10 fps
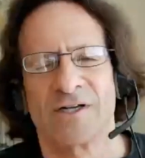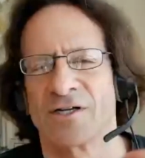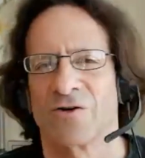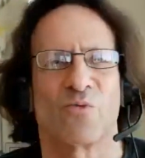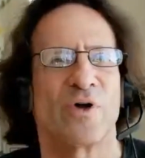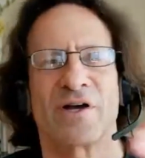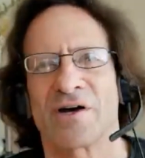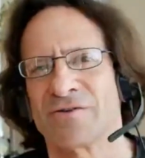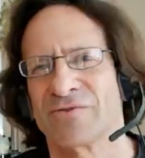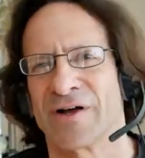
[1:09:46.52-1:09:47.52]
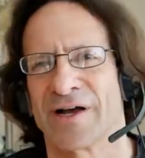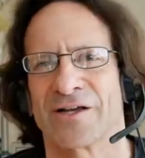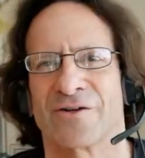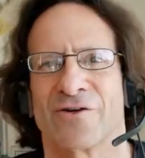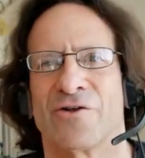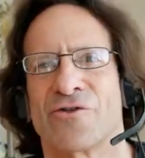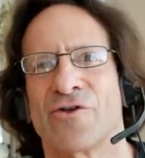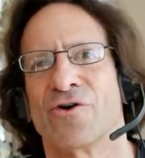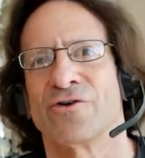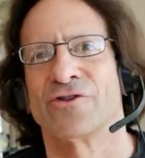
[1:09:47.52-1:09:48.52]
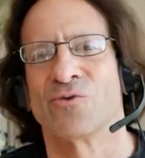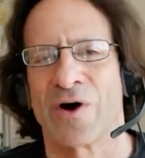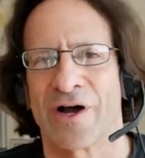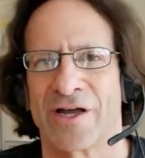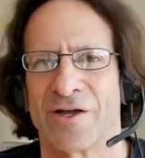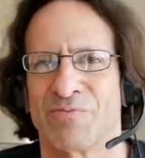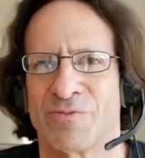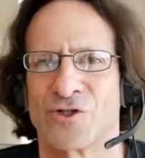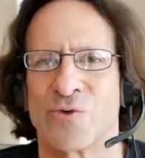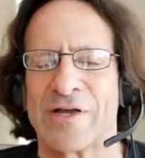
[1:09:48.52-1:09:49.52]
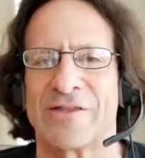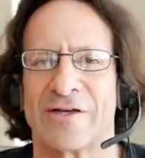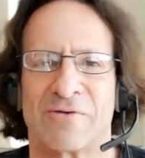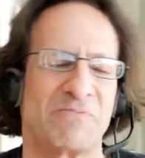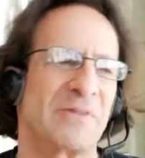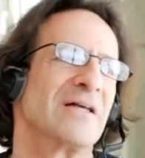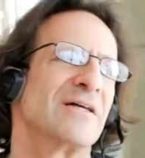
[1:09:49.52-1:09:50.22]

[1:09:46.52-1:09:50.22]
We're kind of like a third the way between them.